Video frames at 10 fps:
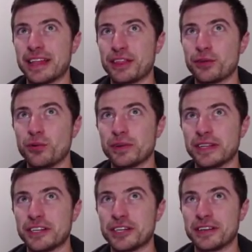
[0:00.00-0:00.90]
thought
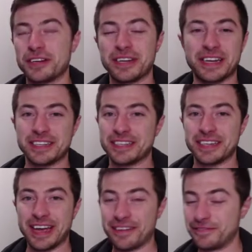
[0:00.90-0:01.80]
that just you needed to
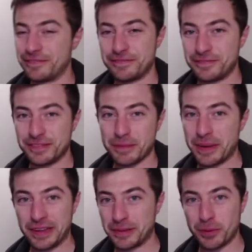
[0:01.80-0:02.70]
have the
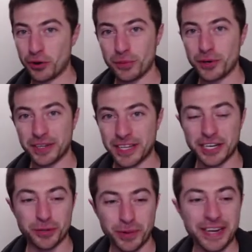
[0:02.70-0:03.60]
best Pokemon and then
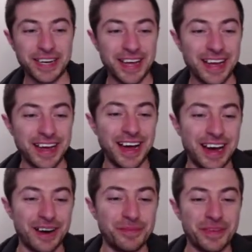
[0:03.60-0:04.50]
you'd win.
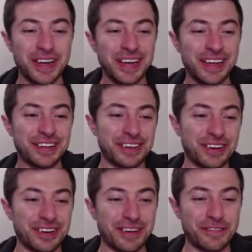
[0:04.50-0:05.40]

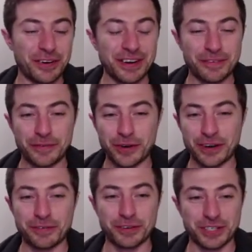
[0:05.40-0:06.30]
So yeah, very
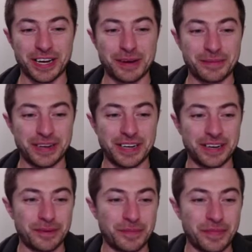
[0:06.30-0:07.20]
different time.
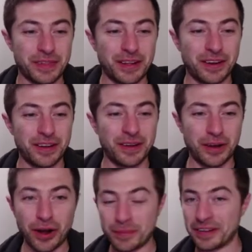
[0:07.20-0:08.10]

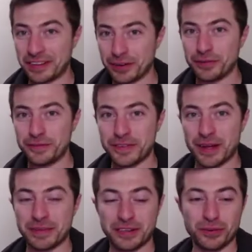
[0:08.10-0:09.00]
I myself
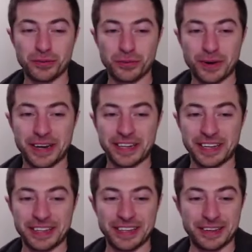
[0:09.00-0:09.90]
am still running
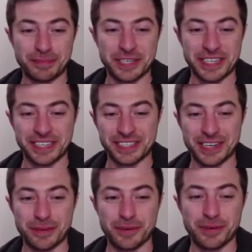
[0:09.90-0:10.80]
in this particular
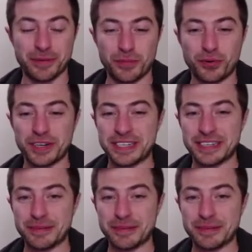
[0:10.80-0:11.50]
time a pretty